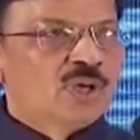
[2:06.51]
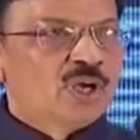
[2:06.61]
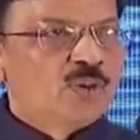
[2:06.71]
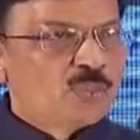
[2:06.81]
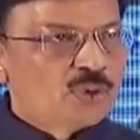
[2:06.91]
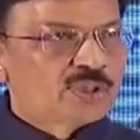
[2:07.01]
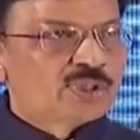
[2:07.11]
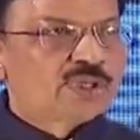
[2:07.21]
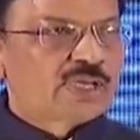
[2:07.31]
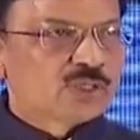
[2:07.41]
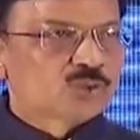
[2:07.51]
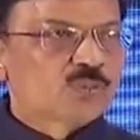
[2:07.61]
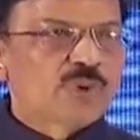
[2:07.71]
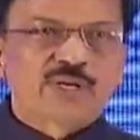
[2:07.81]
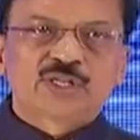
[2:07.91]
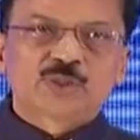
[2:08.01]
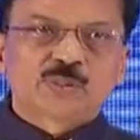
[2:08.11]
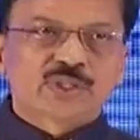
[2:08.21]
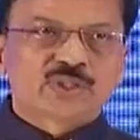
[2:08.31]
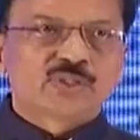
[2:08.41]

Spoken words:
important guests who participated,